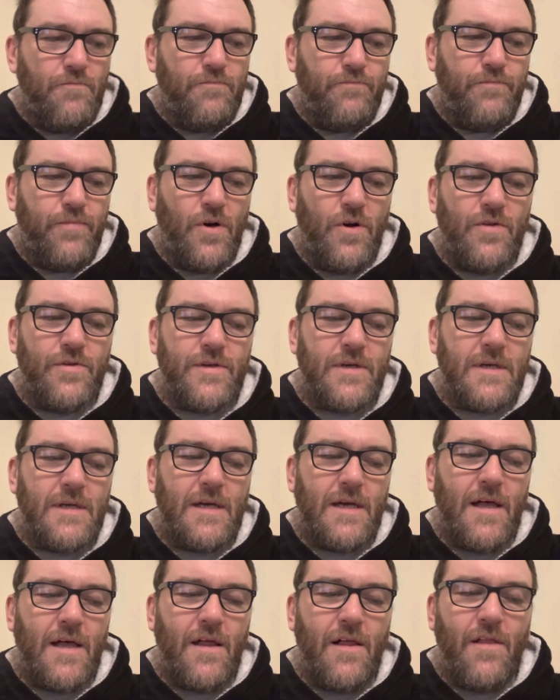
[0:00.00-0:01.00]
But
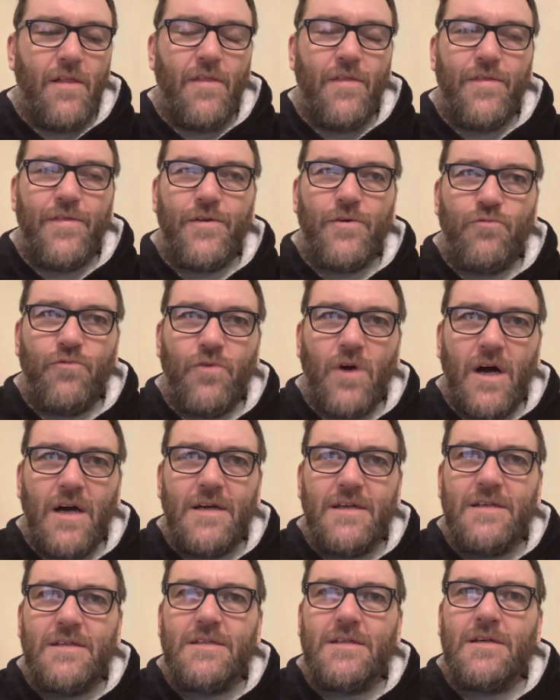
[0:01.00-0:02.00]
the
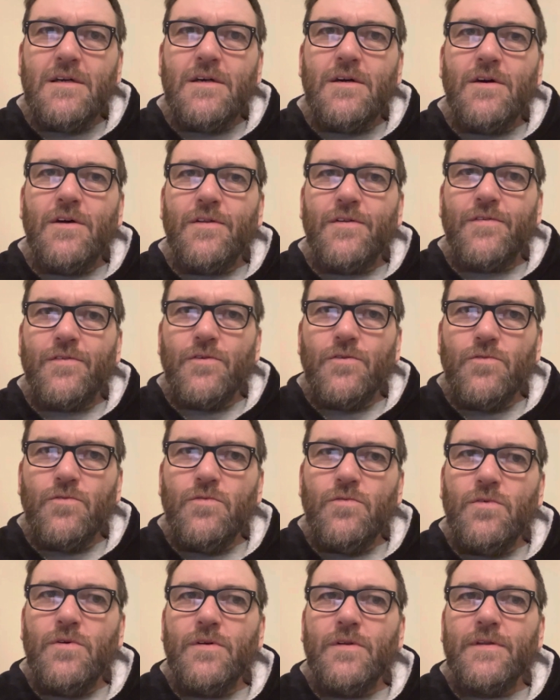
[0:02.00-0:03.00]
ride
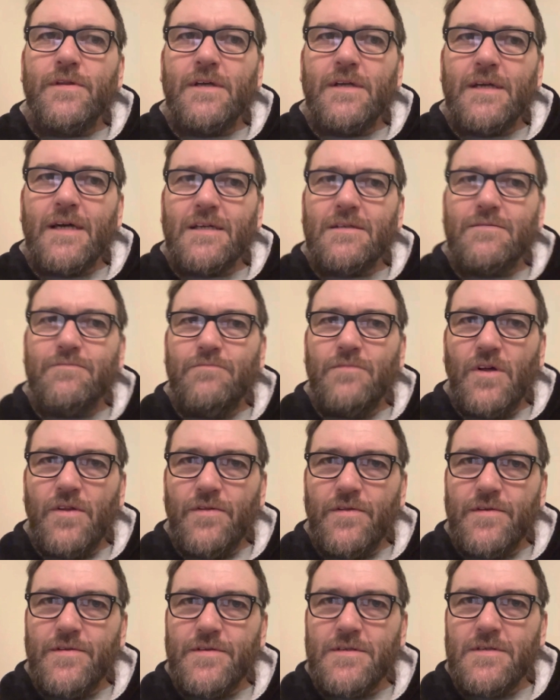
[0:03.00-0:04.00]
through the next
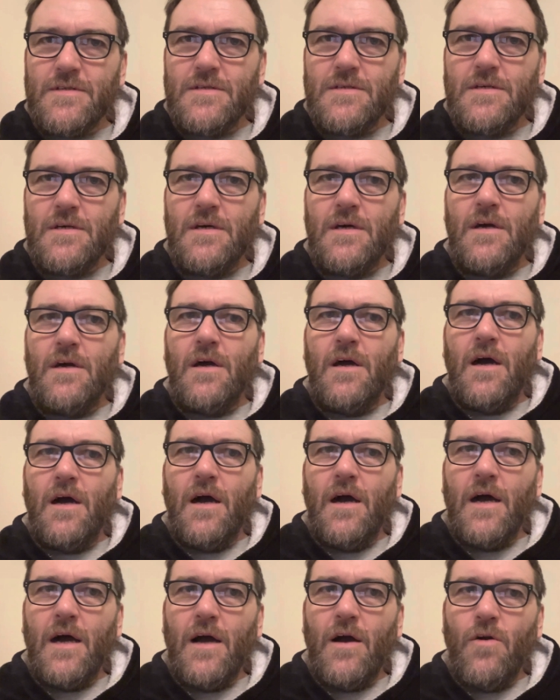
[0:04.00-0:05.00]
months
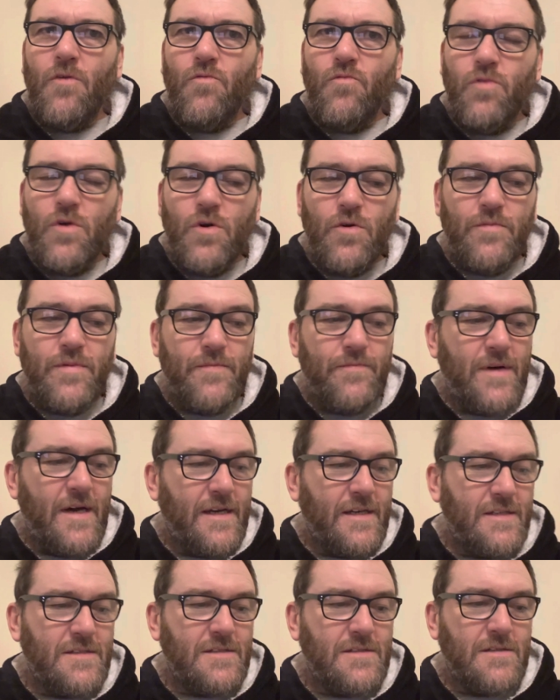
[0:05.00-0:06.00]
will be
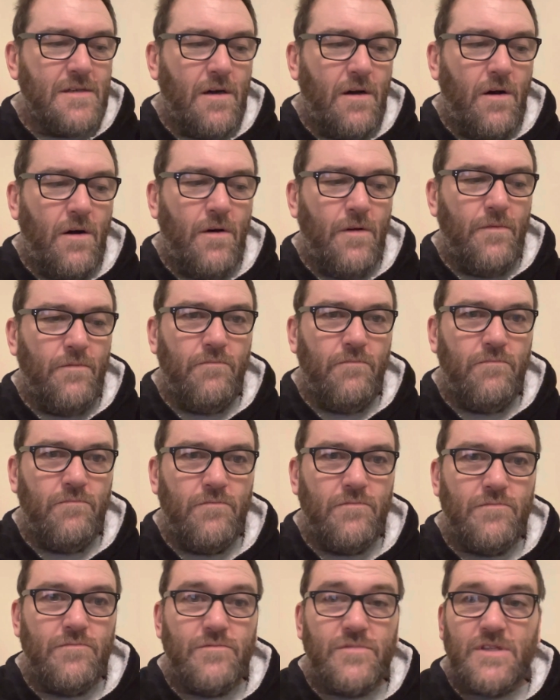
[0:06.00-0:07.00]
based on
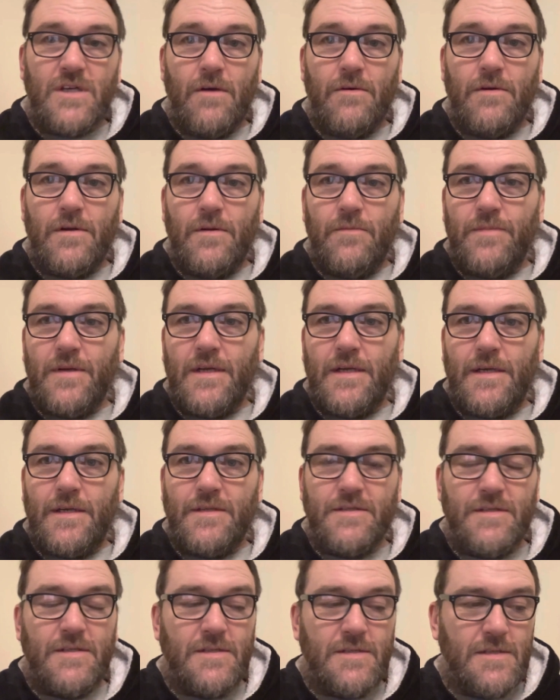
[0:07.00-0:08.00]
sharing
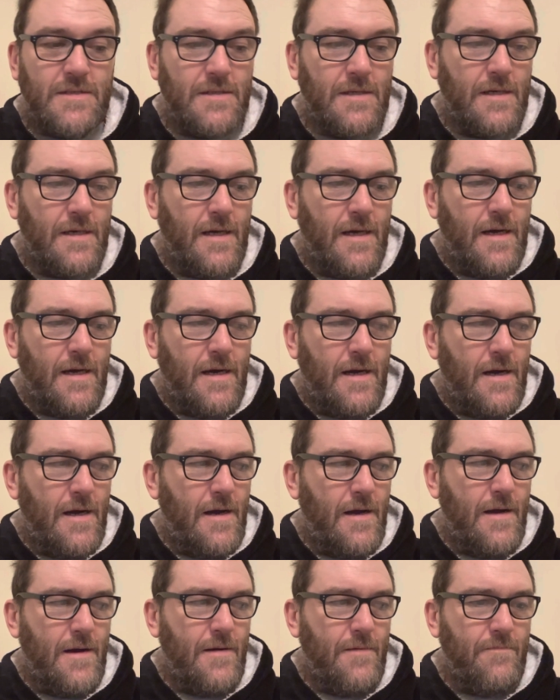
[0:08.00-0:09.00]
opinions.
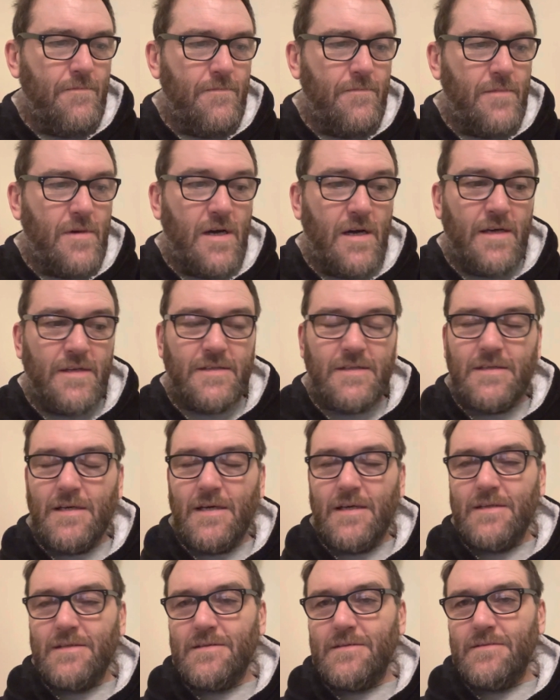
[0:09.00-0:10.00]
As
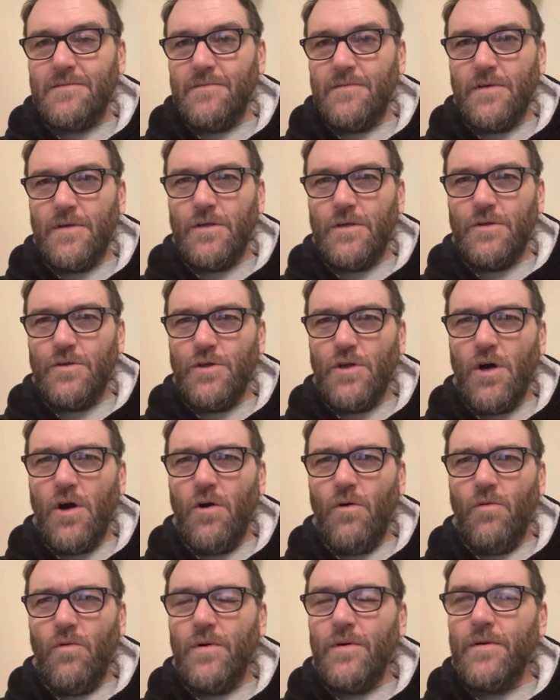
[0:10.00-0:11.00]
you
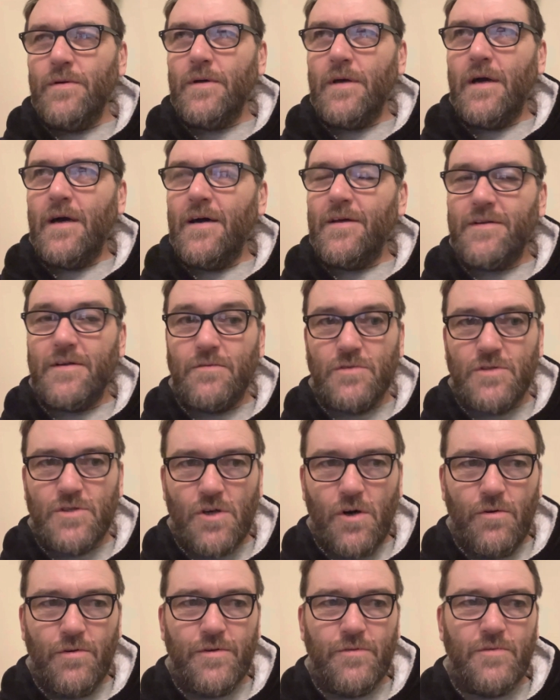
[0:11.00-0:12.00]
know, I think
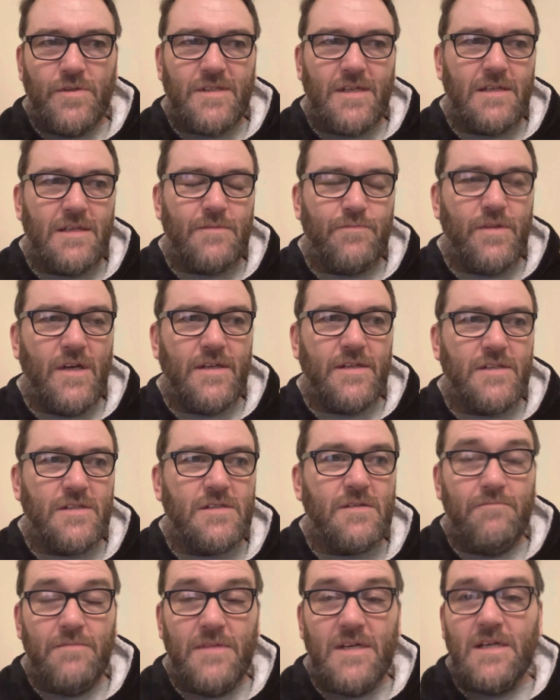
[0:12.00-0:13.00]
Tony was explaining
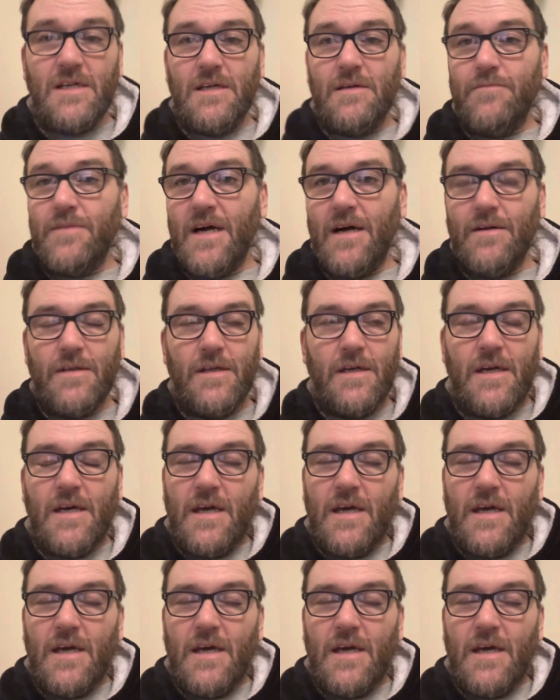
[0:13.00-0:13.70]
to me about